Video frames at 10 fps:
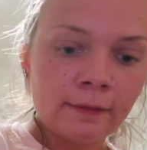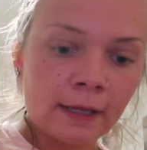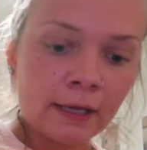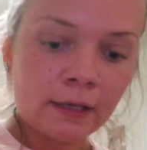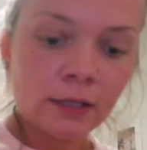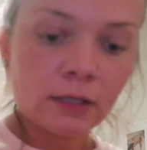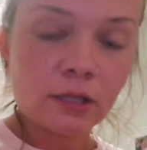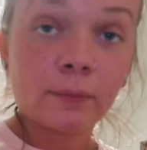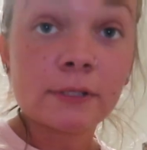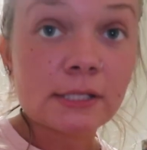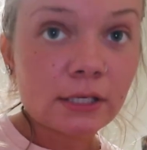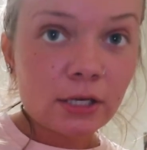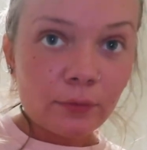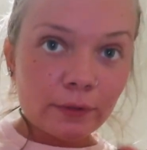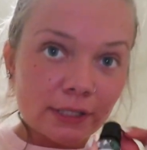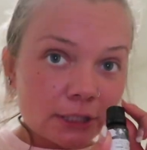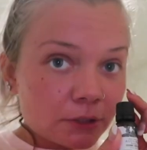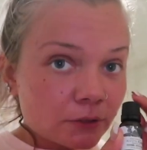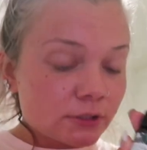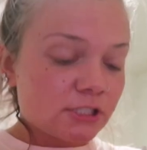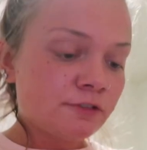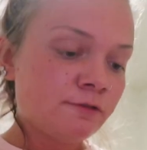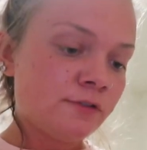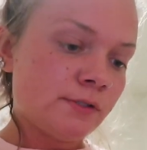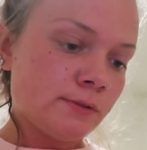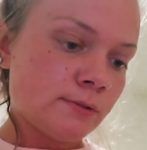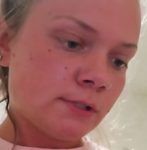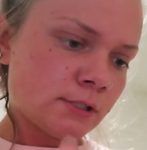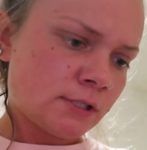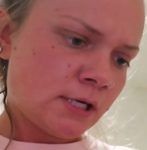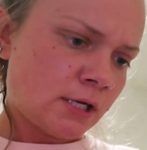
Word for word: And then the ones that go in the little diffuser.